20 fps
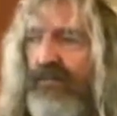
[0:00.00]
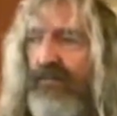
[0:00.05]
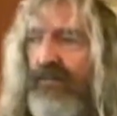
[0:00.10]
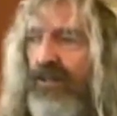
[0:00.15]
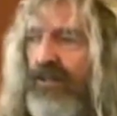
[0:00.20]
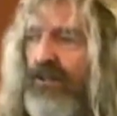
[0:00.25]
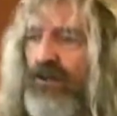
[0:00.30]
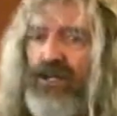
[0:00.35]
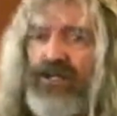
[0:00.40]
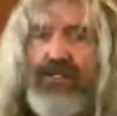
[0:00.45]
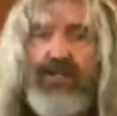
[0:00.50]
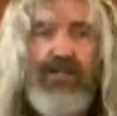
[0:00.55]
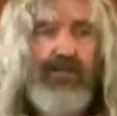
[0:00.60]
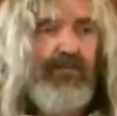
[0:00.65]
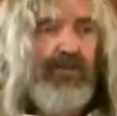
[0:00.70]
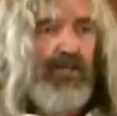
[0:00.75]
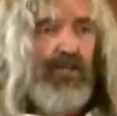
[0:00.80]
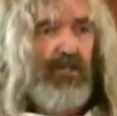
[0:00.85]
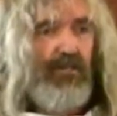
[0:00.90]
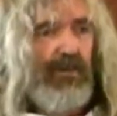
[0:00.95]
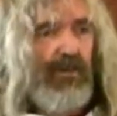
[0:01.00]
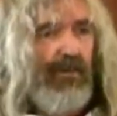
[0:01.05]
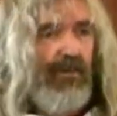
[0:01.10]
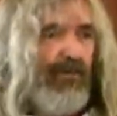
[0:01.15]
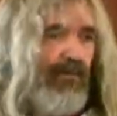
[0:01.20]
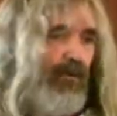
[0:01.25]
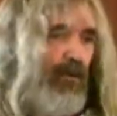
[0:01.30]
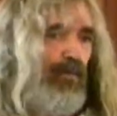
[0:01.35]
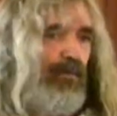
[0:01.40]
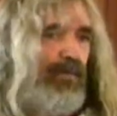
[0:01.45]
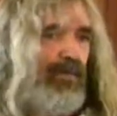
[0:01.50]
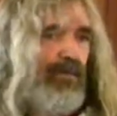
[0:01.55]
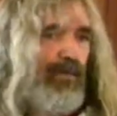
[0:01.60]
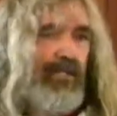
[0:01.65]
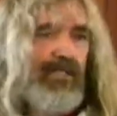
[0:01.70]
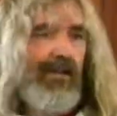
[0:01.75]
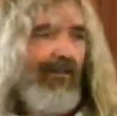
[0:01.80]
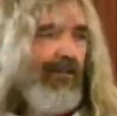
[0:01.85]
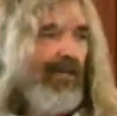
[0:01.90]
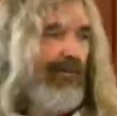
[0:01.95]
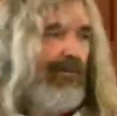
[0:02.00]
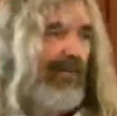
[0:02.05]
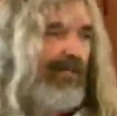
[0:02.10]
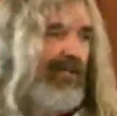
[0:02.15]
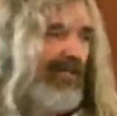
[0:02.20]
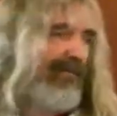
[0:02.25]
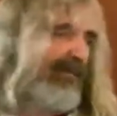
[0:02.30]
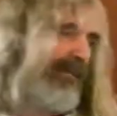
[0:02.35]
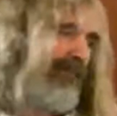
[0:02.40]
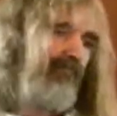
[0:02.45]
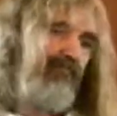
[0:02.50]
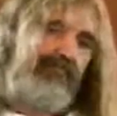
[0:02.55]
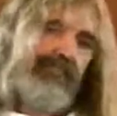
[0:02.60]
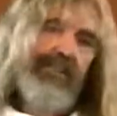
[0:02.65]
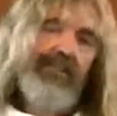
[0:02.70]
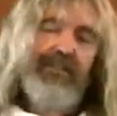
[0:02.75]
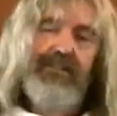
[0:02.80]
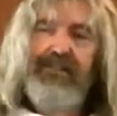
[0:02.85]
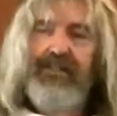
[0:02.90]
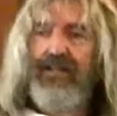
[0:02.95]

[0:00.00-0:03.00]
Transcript: And the rest of the fishermen group, there was 7 of them, said, yeah,